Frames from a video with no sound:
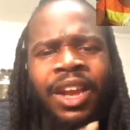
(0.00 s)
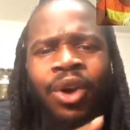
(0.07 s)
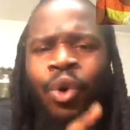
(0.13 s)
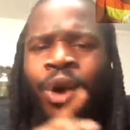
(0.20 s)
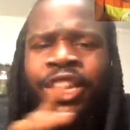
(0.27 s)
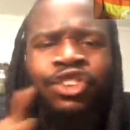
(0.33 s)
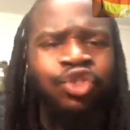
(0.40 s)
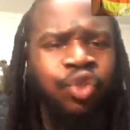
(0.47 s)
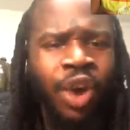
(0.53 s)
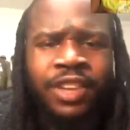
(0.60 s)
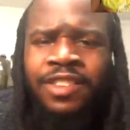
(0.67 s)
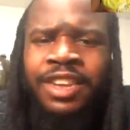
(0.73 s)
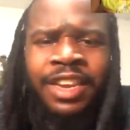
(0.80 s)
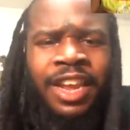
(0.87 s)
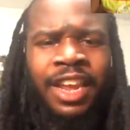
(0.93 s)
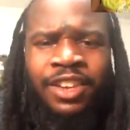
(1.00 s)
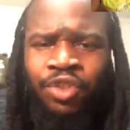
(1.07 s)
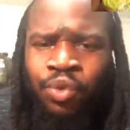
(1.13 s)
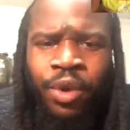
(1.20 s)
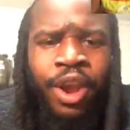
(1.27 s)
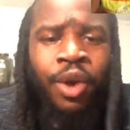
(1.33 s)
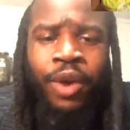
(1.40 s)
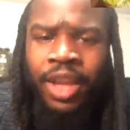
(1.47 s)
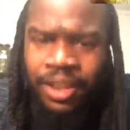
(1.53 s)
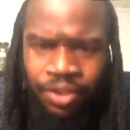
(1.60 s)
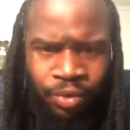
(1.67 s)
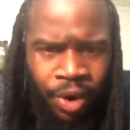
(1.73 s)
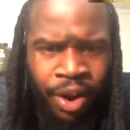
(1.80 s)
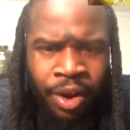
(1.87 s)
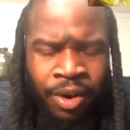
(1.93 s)
quit trusting Israel.
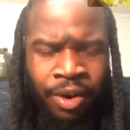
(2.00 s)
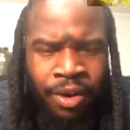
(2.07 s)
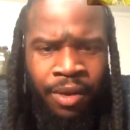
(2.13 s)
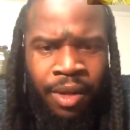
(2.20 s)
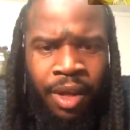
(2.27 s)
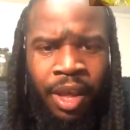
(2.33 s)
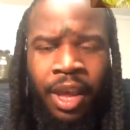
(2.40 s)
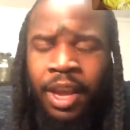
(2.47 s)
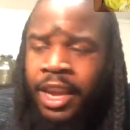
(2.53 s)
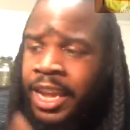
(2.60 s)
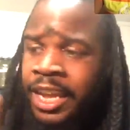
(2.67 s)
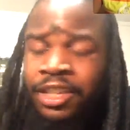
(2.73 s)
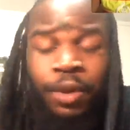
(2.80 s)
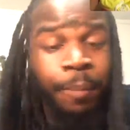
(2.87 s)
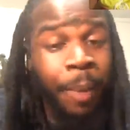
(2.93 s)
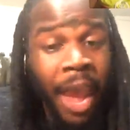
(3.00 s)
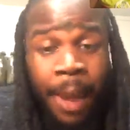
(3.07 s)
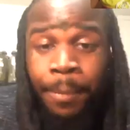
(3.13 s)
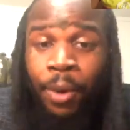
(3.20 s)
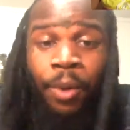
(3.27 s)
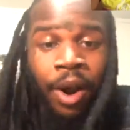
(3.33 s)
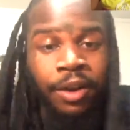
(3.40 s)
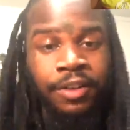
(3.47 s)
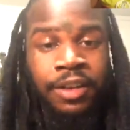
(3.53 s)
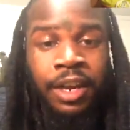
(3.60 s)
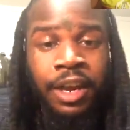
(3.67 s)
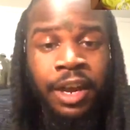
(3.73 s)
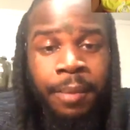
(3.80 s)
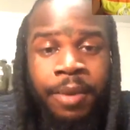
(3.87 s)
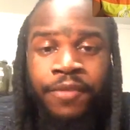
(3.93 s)
Get them paperwork
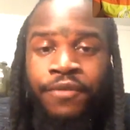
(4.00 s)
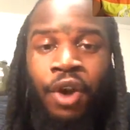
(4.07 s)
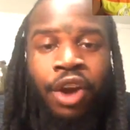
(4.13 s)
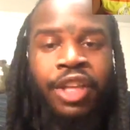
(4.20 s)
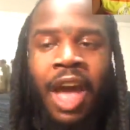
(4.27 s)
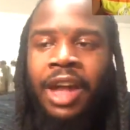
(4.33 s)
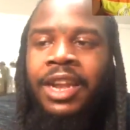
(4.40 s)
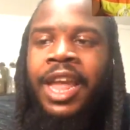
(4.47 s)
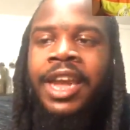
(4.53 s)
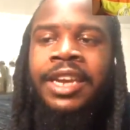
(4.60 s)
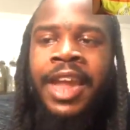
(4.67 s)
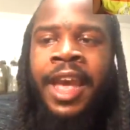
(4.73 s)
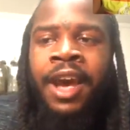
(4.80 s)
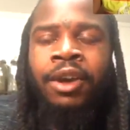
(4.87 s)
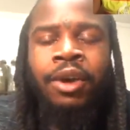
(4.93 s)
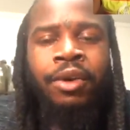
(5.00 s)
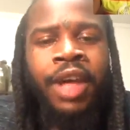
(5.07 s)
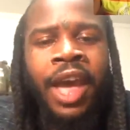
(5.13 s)
done before y'all lay down, okay?